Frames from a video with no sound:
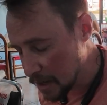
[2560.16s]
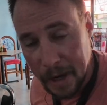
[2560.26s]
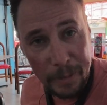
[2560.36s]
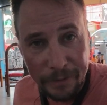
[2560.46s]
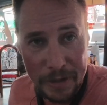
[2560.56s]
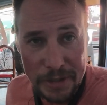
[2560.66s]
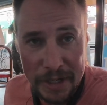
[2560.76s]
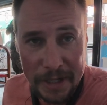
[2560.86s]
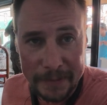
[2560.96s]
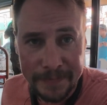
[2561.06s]
I'm gonna finish
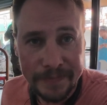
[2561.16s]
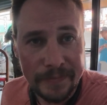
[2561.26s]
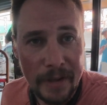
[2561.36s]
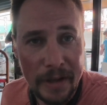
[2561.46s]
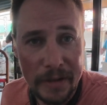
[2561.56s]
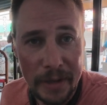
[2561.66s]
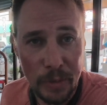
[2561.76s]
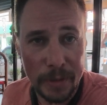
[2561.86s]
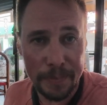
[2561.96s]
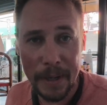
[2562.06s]
eating and then
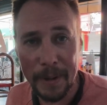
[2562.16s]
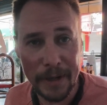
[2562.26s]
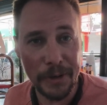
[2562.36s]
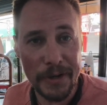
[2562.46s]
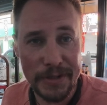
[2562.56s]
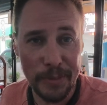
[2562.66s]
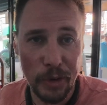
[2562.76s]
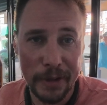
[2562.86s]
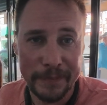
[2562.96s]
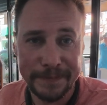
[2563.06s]
we'll pop back across the border.